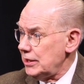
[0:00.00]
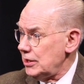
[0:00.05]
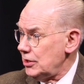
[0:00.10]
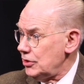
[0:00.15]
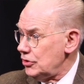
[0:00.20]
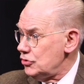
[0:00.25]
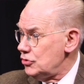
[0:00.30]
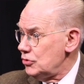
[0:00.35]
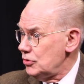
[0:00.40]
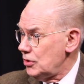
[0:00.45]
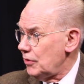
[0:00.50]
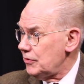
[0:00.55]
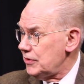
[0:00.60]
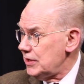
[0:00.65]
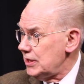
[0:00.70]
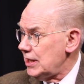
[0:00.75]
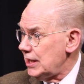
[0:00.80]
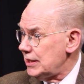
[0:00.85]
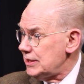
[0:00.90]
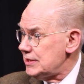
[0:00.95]
and as you know, the
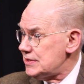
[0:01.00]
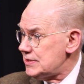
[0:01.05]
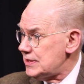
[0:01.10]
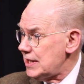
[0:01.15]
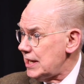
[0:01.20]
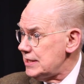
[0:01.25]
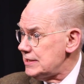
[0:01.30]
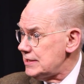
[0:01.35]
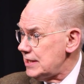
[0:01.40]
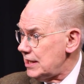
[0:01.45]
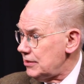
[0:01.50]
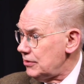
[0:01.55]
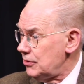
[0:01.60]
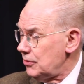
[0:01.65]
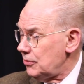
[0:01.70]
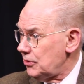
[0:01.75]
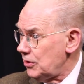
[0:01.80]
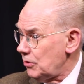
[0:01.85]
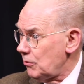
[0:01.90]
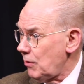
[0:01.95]
United States had a
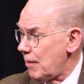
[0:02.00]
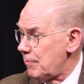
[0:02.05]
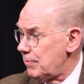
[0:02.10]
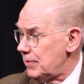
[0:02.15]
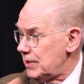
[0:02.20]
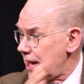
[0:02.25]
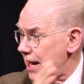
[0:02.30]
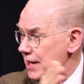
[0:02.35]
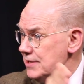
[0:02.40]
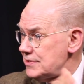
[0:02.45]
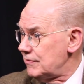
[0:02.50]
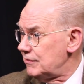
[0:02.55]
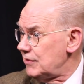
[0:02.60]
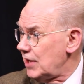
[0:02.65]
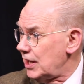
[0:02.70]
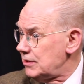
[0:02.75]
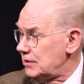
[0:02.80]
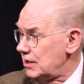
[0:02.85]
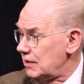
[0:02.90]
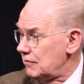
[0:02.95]
nuclear weapon as of
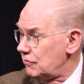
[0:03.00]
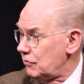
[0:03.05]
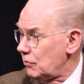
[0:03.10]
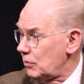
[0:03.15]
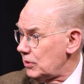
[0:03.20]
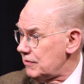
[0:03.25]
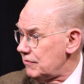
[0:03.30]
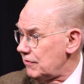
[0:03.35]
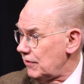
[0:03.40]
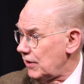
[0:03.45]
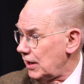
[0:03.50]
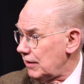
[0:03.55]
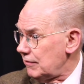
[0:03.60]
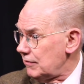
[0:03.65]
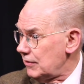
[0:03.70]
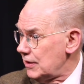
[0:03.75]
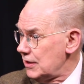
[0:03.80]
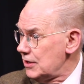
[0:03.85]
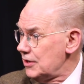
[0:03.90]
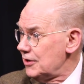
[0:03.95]
1945.
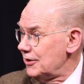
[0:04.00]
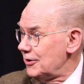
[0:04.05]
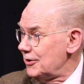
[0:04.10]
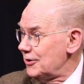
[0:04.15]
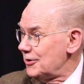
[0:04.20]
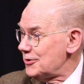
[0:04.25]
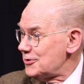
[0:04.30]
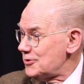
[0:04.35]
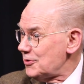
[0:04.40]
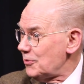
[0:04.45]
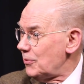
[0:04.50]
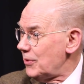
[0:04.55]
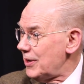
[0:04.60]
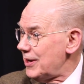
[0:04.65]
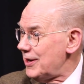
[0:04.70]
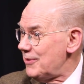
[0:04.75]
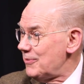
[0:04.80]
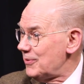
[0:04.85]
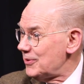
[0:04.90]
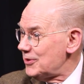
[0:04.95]
So
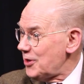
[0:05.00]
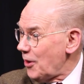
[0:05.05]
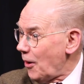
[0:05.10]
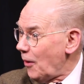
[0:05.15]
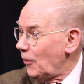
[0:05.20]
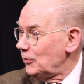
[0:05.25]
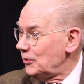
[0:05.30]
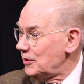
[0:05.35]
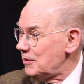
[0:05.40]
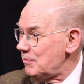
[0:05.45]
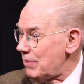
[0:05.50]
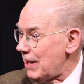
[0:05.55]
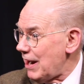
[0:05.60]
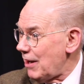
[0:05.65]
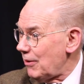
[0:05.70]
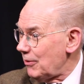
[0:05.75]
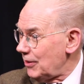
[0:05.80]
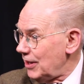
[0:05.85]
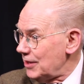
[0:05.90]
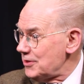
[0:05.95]
we were the only
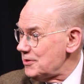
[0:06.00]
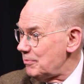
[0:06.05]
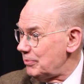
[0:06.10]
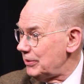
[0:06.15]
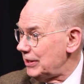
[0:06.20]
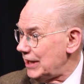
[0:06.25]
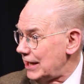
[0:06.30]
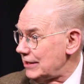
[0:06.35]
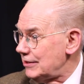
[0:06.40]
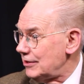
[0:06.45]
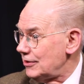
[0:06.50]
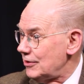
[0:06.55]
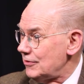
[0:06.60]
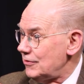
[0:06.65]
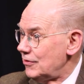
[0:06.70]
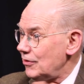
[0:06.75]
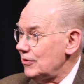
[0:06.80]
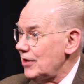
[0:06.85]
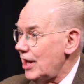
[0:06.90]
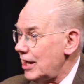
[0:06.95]
power on the planet
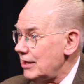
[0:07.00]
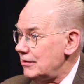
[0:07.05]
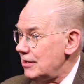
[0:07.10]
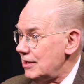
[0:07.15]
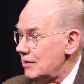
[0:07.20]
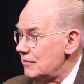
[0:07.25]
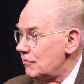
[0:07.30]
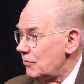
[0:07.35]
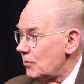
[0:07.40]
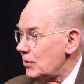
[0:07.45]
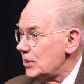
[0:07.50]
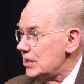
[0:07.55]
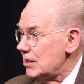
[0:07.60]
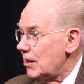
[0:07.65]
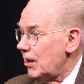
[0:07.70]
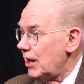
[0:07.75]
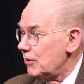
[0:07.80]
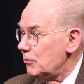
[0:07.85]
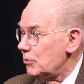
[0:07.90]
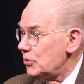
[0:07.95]
until
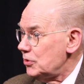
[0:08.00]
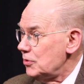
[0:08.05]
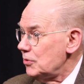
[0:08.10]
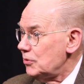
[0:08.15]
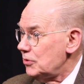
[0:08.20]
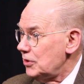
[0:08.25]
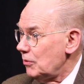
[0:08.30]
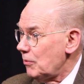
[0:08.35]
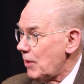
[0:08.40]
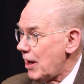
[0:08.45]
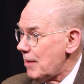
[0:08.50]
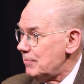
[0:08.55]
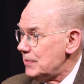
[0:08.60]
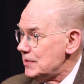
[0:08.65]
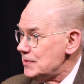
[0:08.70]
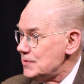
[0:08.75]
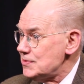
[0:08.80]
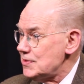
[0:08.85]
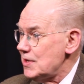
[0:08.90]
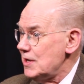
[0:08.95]
1949 with nuclear
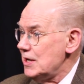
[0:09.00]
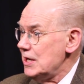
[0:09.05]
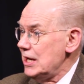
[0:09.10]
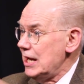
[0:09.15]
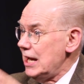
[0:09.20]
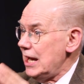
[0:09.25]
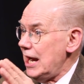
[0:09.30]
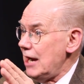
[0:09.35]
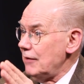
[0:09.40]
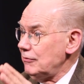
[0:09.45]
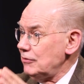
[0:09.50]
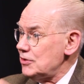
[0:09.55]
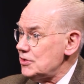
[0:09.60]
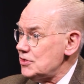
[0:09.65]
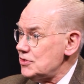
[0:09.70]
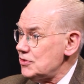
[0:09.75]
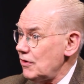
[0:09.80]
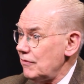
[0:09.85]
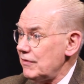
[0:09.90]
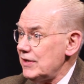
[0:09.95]
weapons. After the
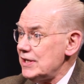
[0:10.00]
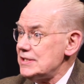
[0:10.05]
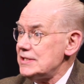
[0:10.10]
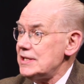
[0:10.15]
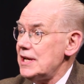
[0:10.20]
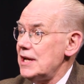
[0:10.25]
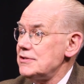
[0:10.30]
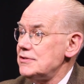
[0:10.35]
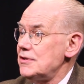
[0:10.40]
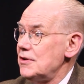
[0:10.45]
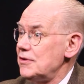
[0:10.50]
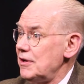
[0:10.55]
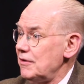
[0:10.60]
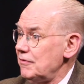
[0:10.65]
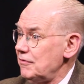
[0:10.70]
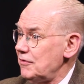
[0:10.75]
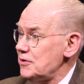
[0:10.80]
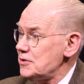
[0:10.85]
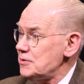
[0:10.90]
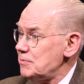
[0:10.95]
Soviets tested their
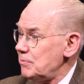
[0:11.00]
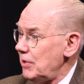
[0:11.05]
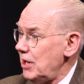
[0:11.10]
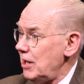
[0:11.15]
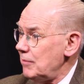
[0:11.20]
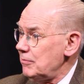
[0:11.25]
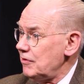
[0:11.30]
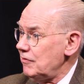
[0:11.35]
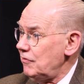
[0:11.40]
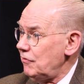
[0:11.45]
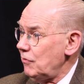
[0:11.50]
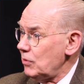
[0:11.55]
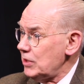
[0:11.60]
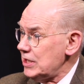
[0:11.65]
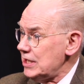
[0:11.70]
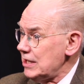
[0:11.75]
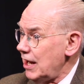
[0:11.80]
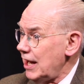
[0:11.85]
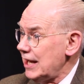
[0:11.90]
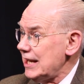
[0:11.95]
first bomb in
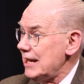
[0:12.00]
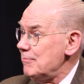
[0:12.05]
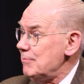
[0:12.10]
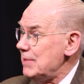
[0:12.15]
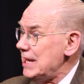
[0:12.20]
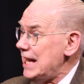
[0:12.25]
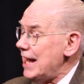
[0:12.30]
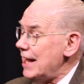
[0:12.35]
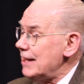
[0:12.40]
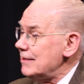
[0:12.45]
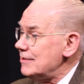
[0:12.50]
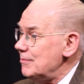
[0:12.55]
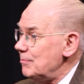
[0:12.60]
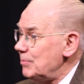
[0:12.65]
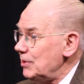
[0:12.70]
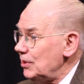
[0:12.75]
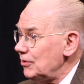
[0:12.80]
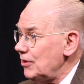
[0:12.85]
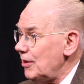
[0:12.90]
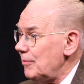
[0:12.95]
1949 and began to
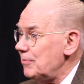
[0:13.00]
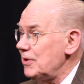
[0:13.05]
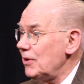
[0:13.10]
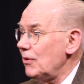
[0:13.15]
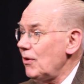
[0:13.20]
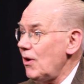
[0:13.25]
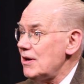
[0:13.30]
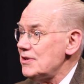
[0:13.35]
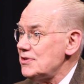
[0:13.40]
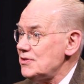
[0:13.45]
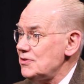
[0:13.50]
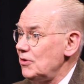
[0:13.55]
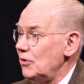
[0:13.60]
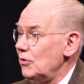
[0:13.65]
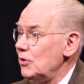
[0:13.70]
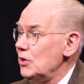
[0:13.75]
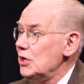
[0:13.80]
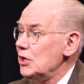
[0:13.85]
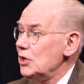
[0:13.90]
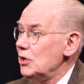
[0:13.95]
build up their
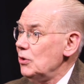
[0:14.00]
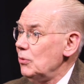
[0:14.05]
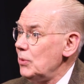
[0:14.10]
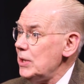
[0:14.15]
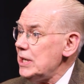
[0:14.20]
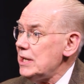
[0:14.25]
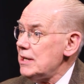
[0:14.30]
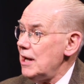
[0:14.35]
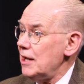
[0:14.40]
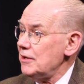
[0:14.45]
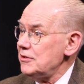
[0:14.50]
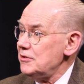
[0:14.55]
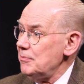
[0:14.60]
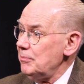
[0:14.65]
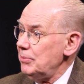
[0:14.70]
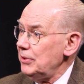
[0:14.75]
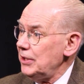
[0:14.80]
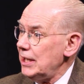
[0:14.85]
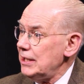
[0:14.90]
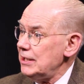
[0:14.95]
arsenal, we
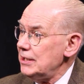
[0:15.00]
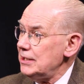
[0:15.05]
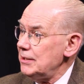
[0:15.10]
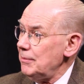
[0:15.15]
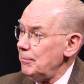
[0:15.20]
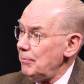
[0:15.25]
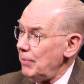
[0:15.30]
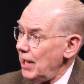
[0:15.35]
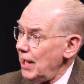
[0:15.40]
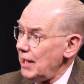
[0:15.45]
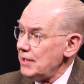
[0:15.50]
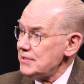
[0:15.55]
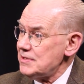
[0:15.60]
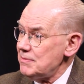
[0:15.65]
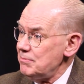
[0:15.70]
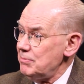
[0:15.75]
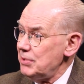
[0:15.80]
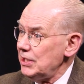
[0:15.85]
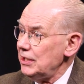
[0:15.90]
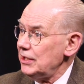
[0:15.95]
contemplated the
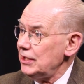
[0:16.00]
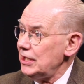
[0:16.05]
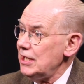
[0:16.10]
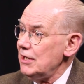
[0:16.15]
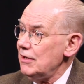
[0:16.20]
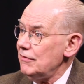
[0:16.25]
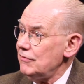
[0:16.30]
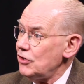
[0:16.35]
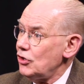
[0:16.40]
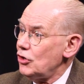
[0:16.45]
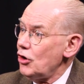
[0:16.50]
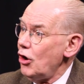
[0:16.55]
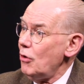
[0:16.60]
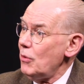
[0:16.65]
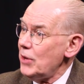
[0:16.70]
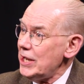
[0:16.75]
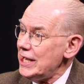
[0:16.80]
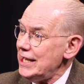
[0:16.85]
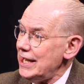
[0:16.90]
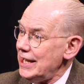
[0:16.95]
possibility of
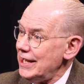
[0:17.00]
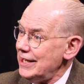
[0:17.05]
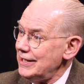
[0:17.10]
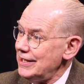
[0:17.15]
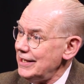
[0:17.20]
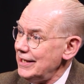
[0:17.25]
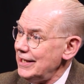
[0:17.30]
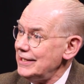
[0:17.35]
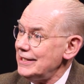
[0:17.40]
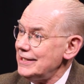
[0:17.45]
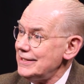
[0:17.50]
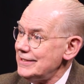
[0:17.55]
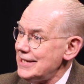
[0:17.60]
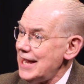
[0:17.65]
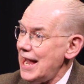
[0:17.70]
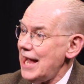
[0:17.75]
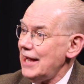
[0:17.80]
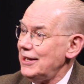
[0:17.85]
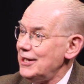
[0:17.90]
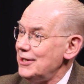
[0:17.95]
going in and
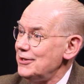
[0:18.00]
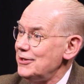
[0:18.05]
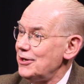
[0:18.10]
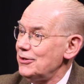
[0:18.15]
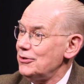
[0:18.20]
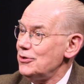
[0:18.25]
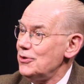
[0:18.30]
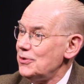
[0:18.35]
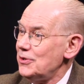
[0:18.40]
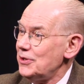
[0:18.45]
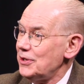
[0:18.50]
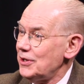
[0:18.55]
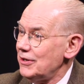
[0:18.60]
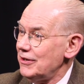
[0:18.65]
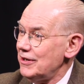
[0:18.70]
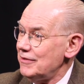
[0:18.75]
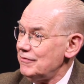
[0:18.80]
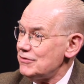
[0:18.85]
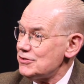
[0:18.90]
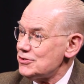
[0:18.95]
attacking their
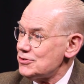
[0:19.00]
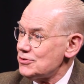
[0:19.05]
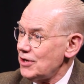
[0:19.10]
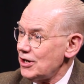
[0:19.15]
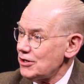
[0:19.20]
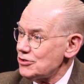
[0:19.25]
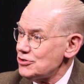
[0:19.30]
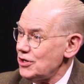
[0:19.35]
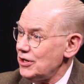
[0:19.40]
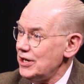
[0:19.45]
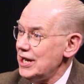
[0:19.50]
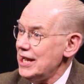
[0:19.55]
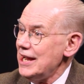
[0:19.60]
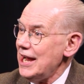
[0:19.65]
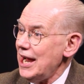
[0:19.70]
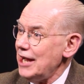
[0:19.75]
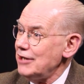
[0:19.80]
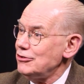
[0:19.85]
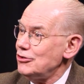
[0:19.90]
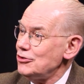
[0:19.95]
nuclear infrastructure
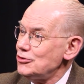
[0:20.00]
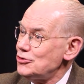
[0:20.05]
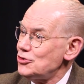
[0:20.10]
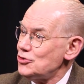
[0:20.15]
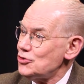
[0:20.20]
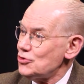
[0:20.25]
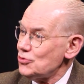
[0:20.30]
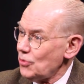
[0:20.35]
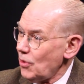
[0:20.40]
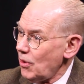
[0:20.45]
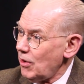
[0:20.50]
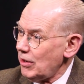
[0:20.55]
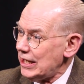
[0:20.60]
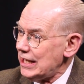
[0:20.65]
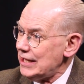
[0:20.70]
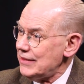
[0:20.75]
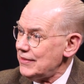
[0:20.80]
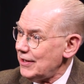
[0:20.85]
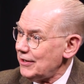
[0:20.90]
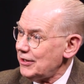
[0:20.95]
and
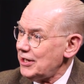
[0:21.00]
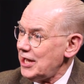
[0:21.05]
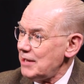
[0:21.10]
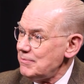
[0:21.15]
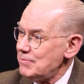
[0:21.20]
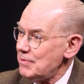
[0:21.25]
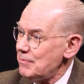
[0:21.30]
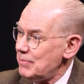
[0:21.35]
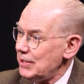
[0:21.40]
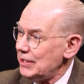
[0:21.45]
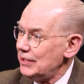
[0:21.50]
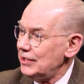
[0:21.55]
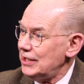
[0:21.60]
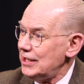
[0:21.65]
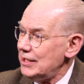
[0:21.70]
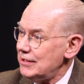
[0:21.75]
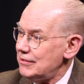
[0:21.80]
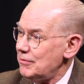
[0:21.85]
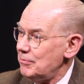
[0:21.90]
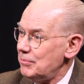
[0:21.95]
destroying their
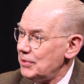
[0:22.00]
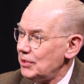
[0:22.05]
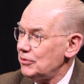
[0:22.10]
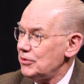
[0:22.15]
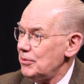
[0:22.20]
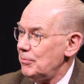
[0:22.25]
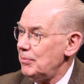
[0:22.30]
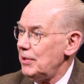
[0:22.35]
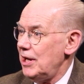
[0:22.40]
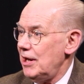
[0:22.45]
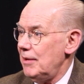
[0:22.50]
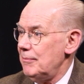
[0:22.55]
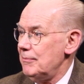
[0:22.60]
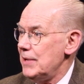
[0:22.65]
capability to build the bomb.